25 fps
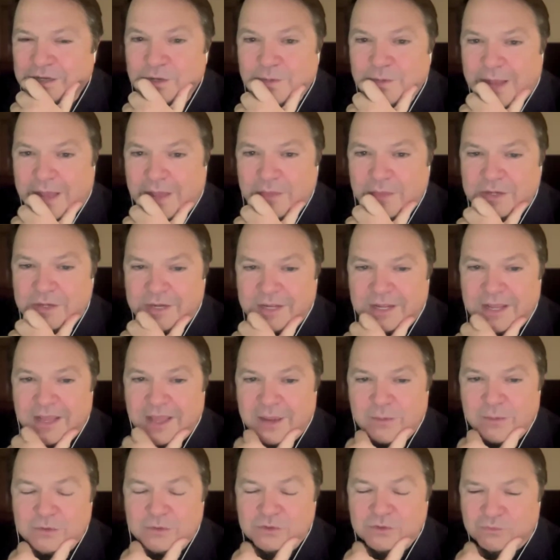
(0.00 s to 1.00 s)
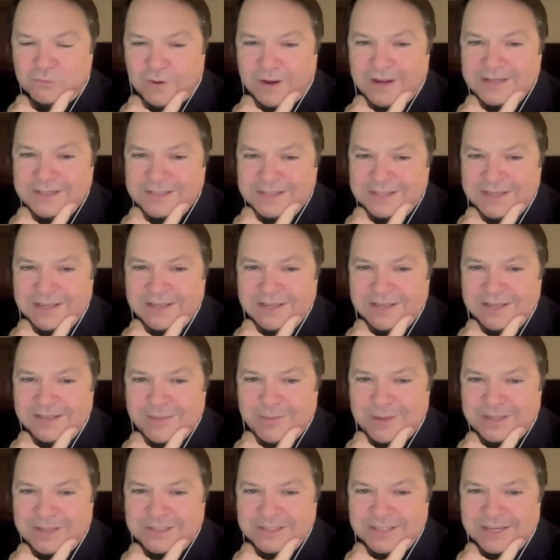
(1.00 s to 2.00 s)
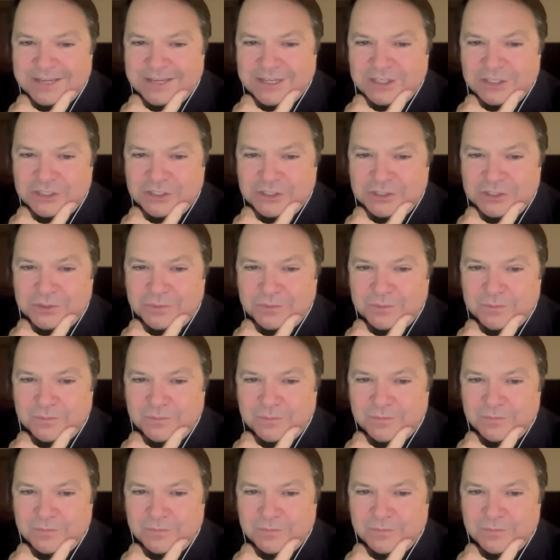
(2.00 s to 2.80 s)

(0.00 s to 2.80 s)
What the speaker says: I knew now the DA was raising them as an issue.